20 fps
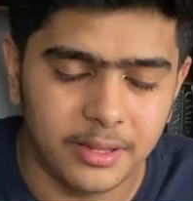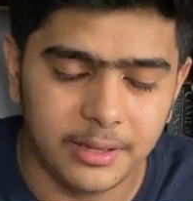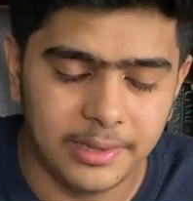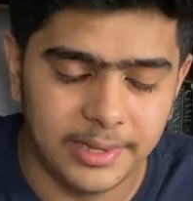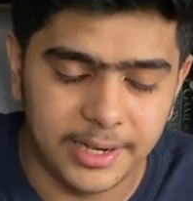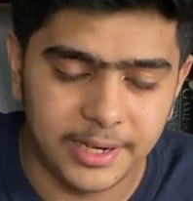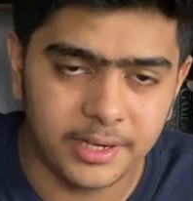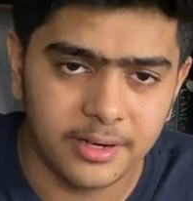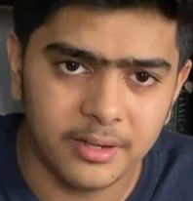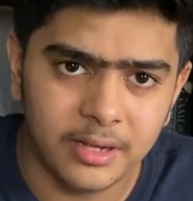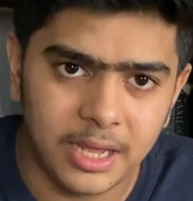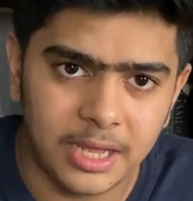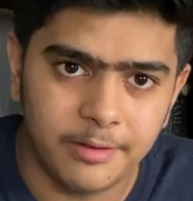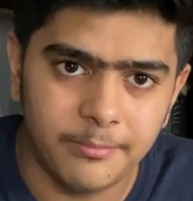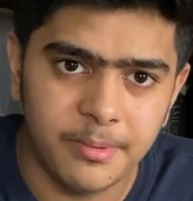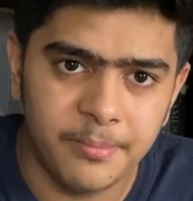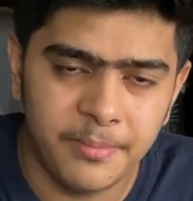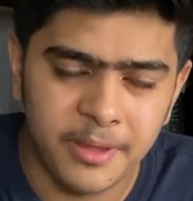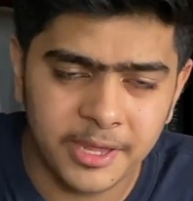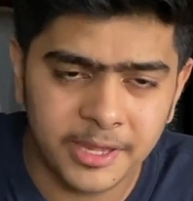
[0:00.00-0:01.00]
later
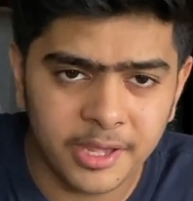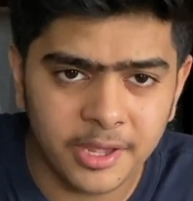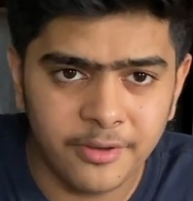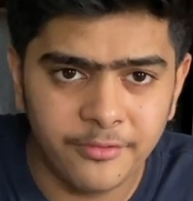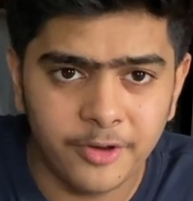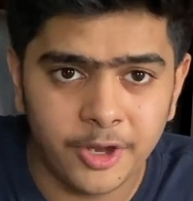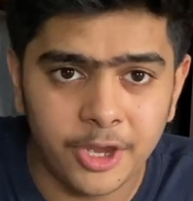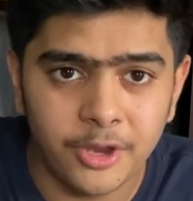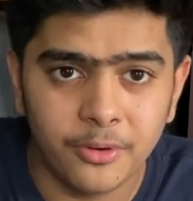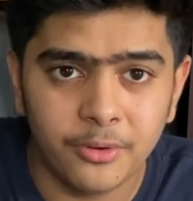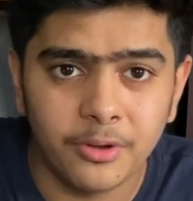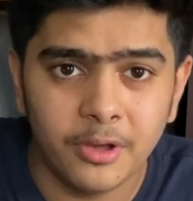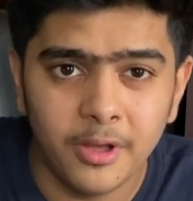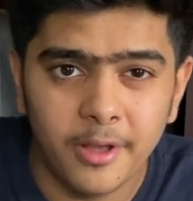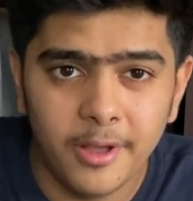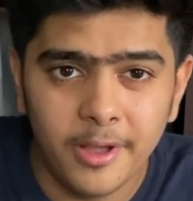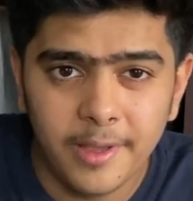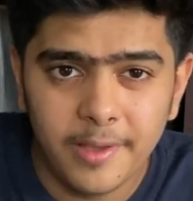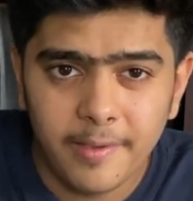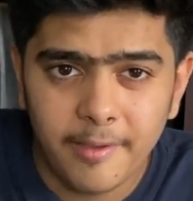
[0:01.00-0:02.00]
I'll be making a video
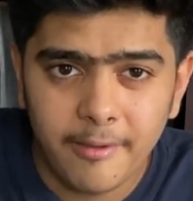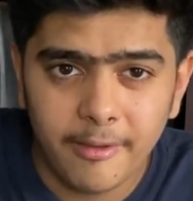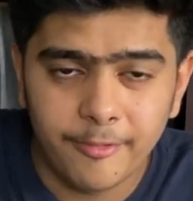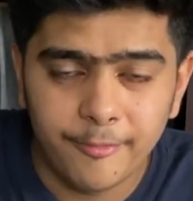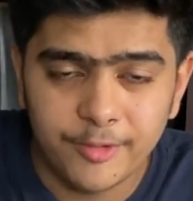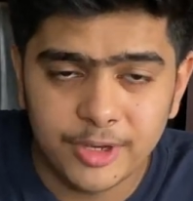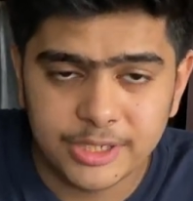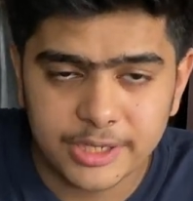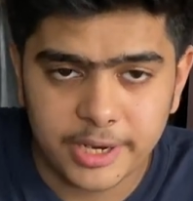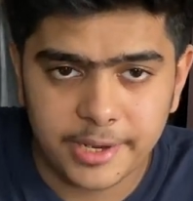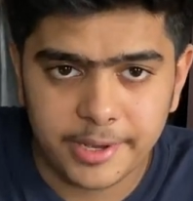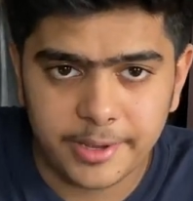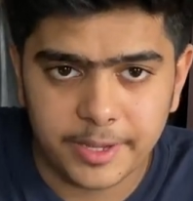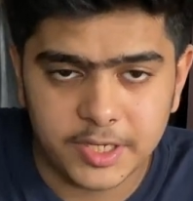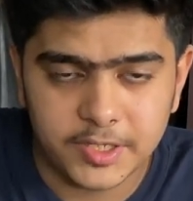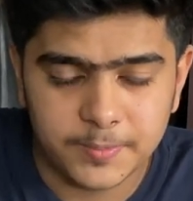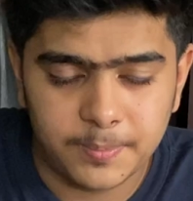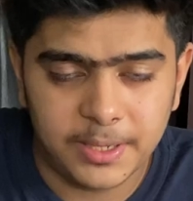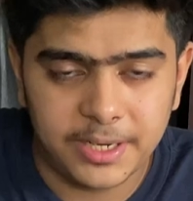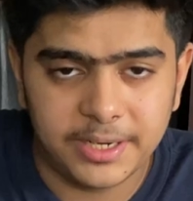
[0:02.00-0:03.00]
in which I
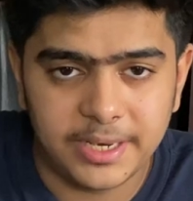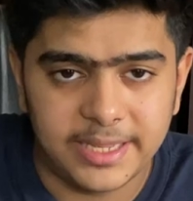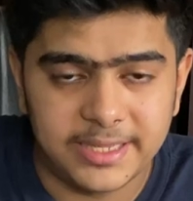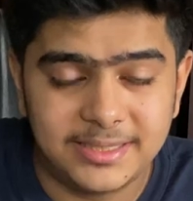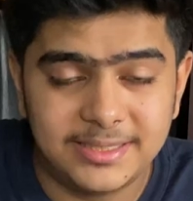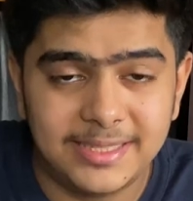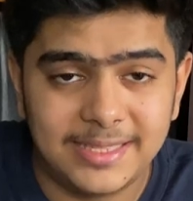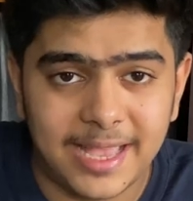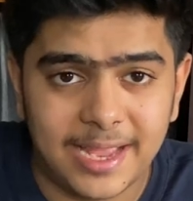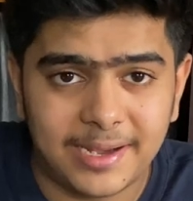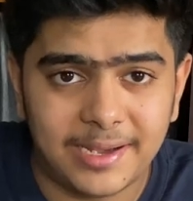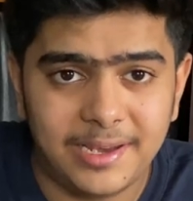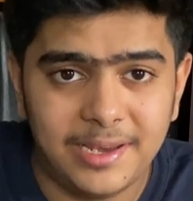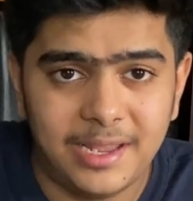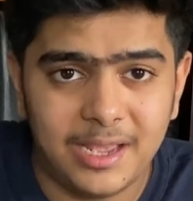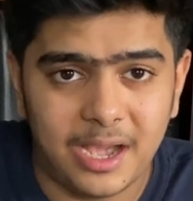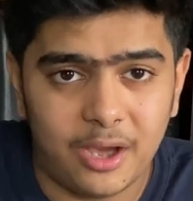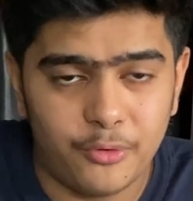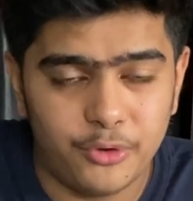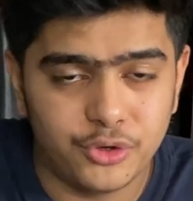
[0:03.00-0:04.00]
explain
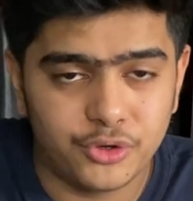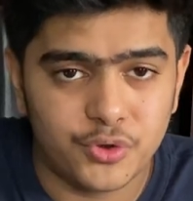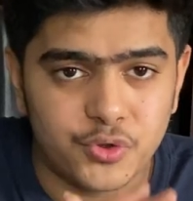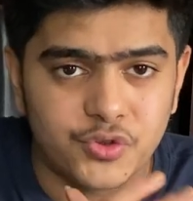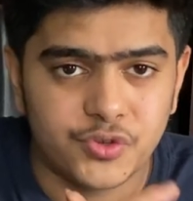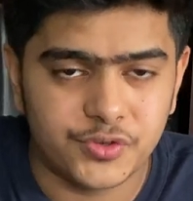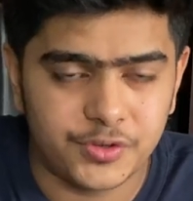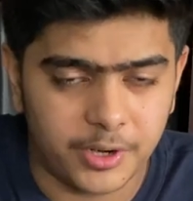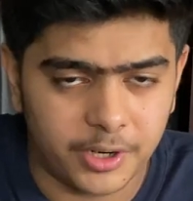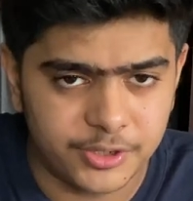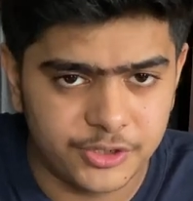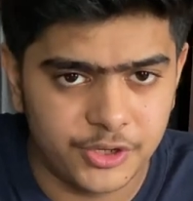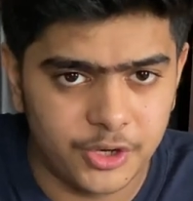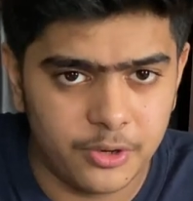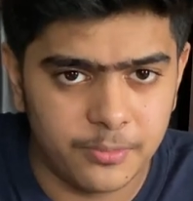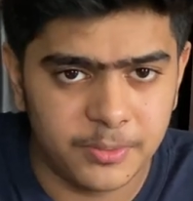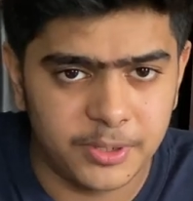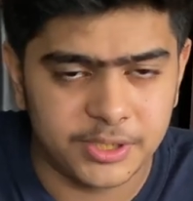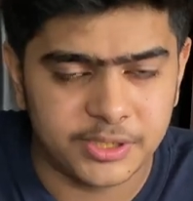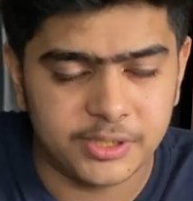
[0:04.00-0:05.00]
exactly how you should structure
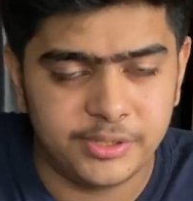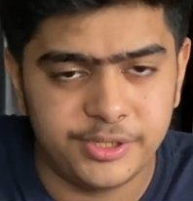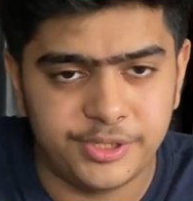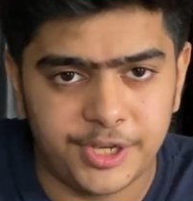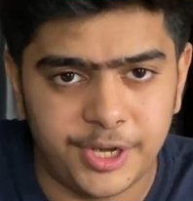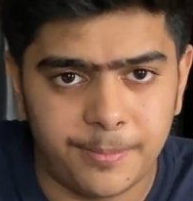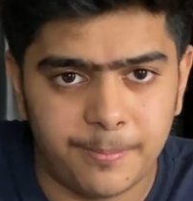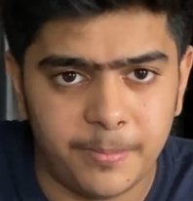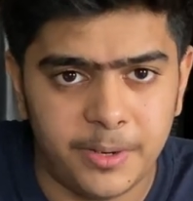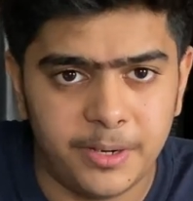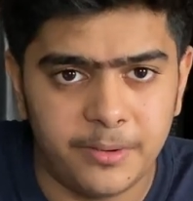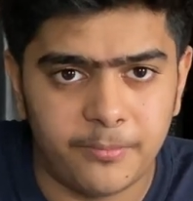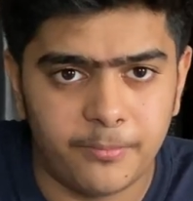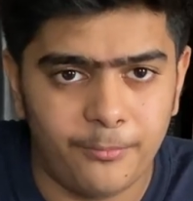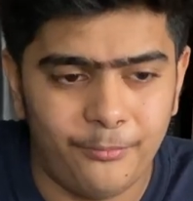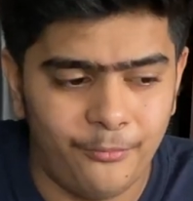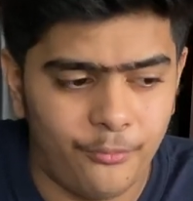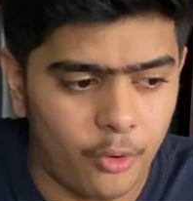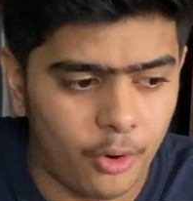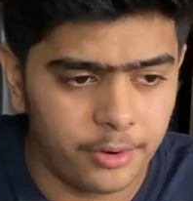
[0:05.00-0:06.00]
your personal statement,
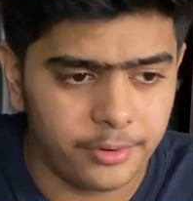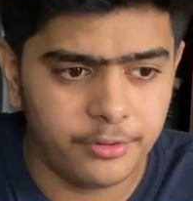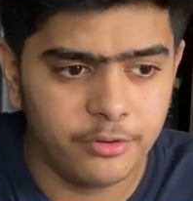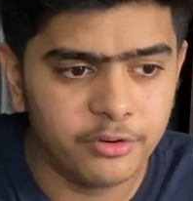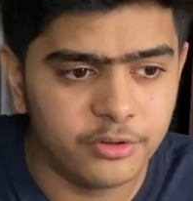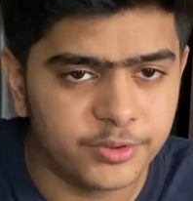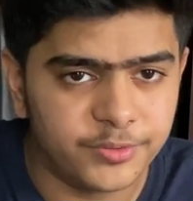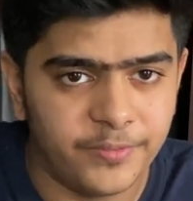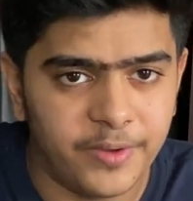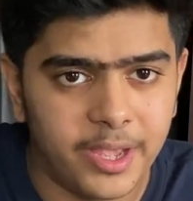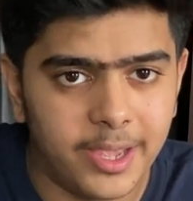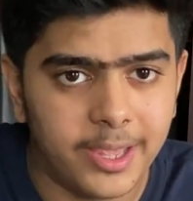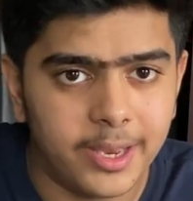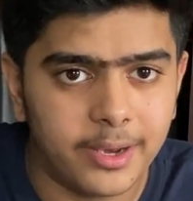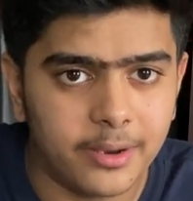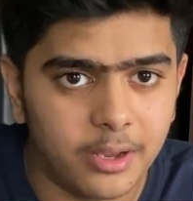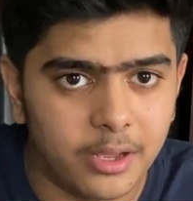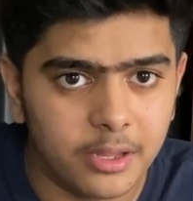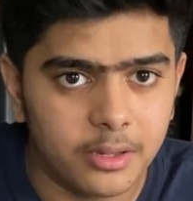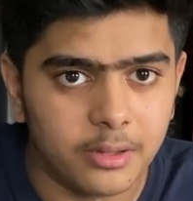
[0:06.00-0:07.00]
what goes
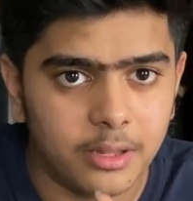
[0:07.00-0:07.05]
where,